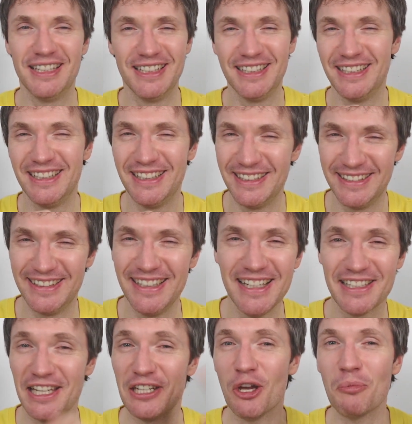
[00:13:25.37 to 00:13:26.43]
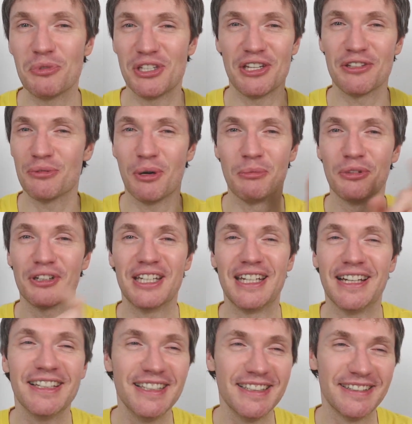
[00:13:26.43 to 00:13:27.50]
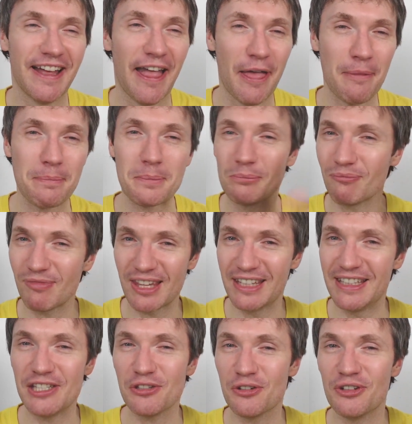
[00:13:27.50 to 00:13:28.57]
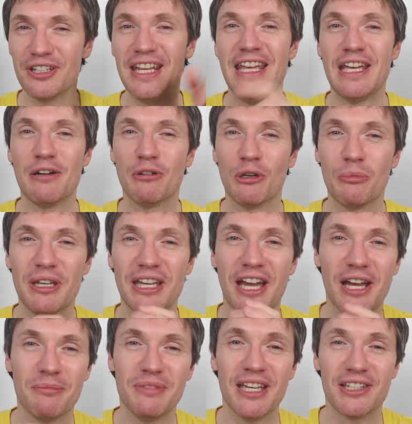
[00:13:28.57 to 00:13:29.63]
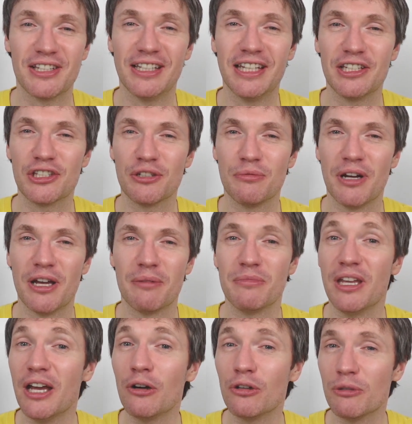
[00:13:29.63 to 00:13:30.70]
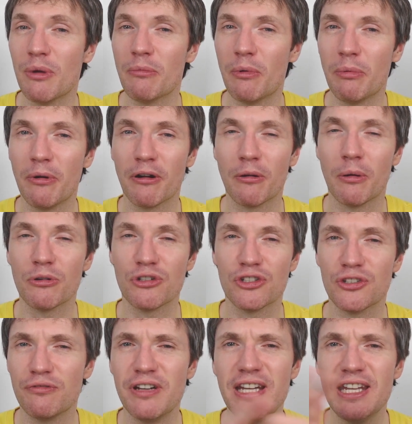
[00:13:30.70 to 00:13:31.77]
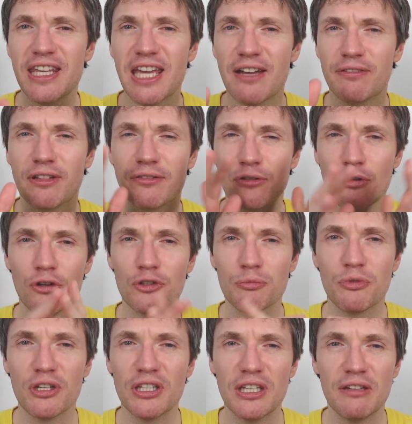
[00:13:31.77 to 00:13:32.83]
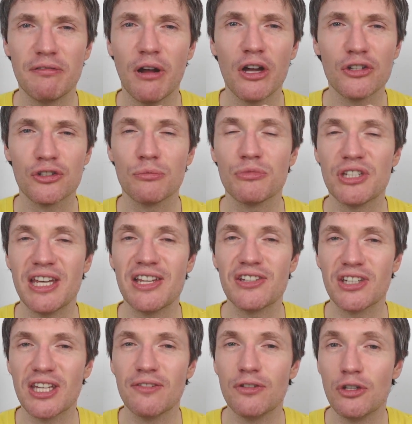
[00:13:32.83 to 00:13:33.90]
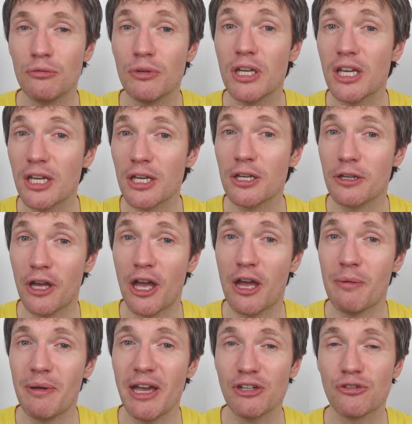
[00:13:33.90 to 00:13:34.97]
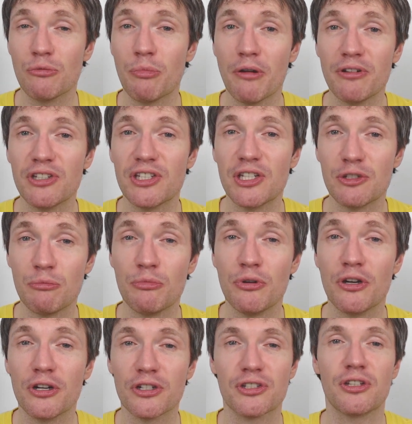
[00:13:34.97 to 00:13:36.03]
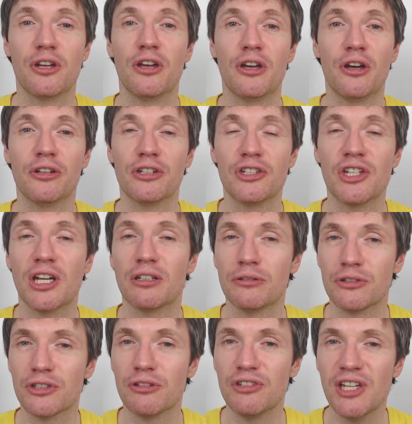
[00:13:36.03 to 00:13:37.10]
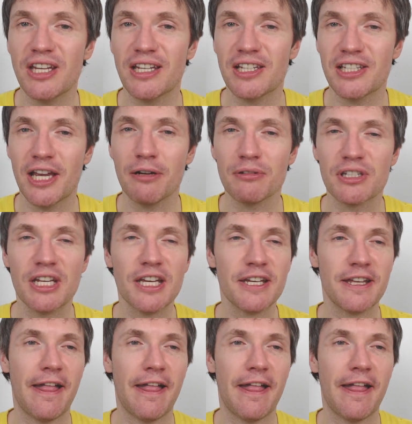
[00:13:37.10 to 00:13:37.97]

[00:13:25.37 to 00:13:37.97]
It's like the opposite is what I'm looking at. This corner here will be, a link to all the member programme options. So read it carefully, of course, but there are some tiers that give you extra bonuses and perks on the channel, so check that out.